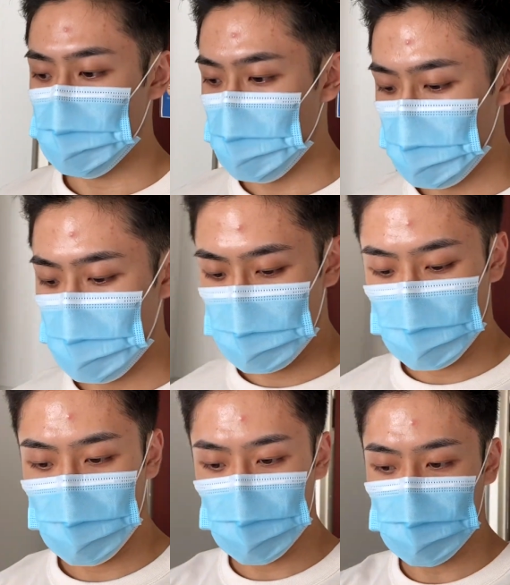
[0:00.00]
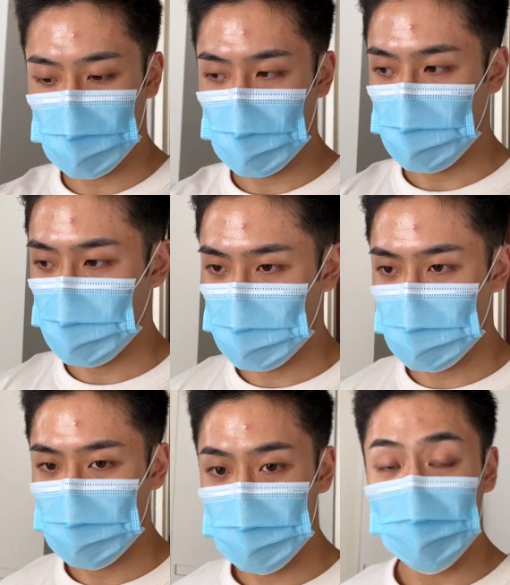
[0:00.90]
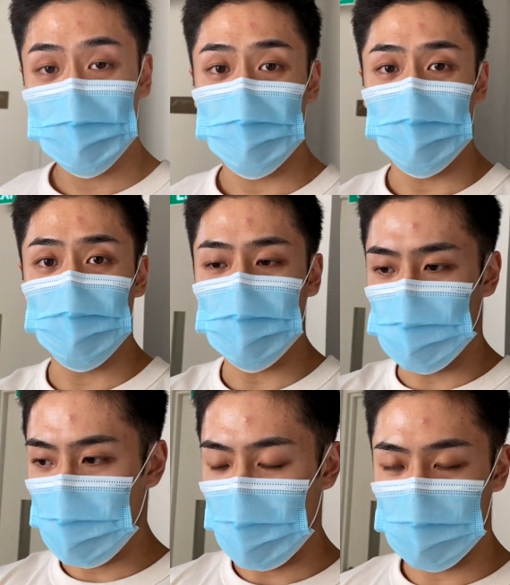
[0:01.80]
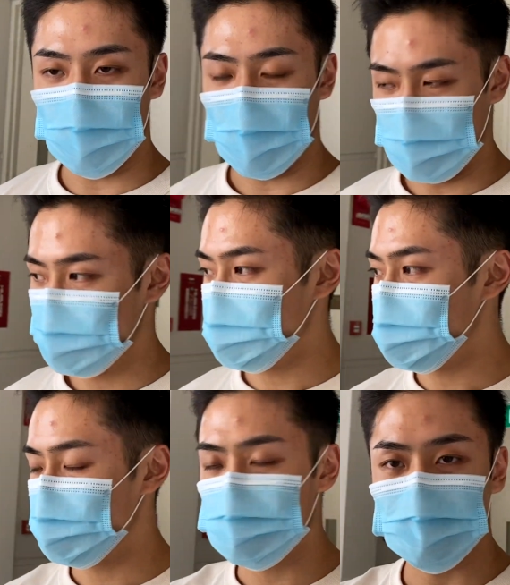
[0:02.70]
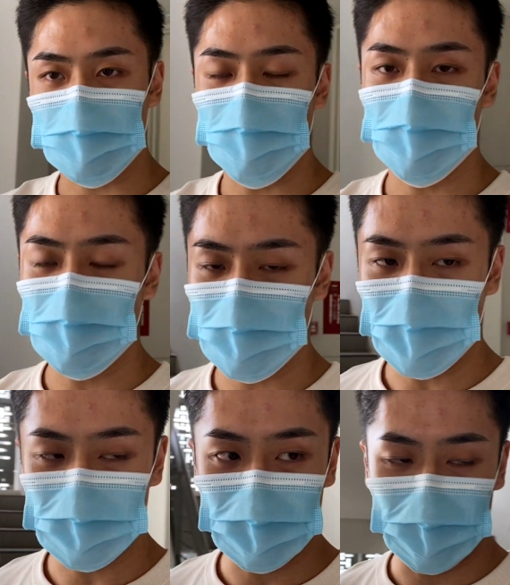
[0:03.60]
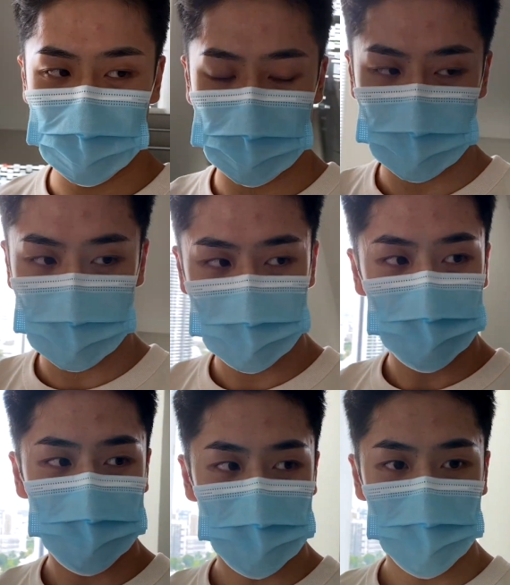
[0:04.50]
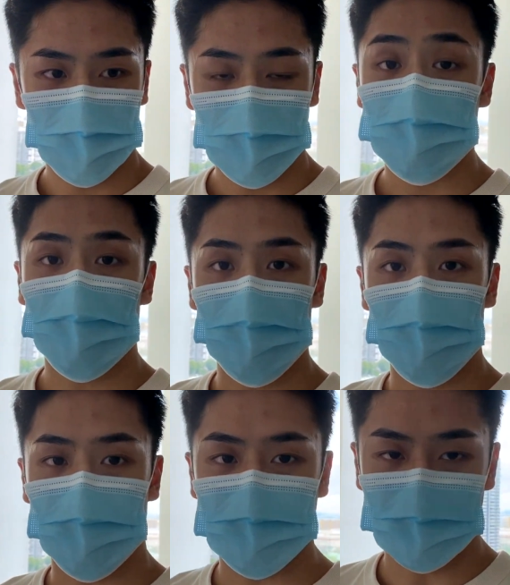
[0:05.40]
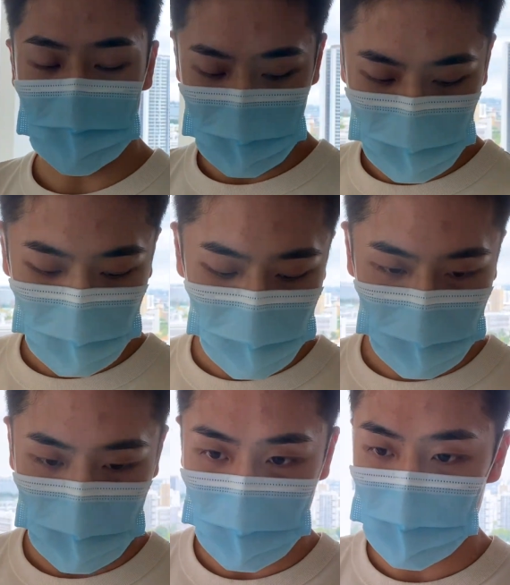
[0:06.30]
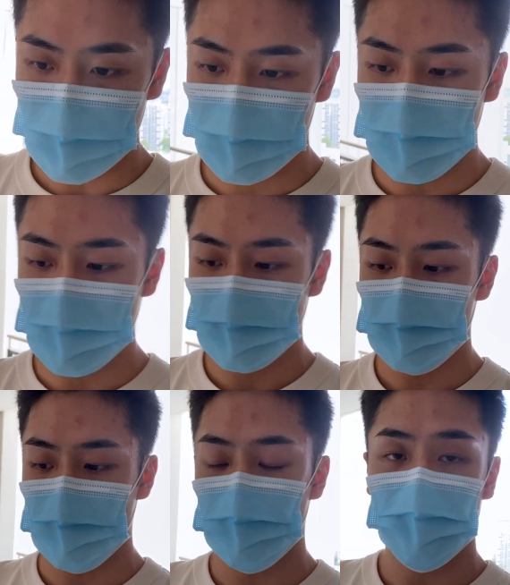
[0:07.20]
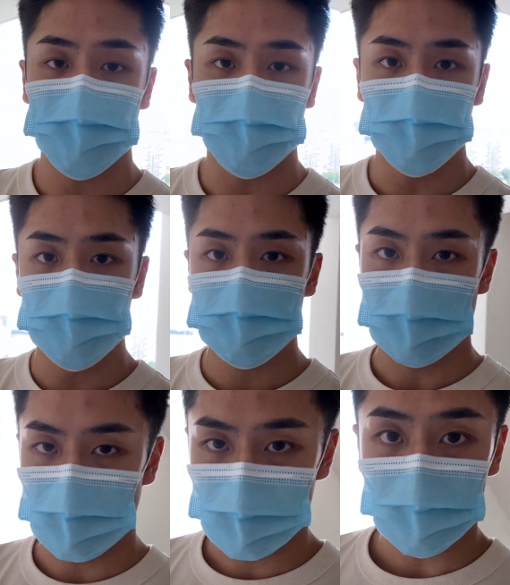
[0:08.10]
okay, feels pretty comfortable, a bit wet but comfortable nonetheless. So I'll be pressing the lift right now. I'll be making my way to UTown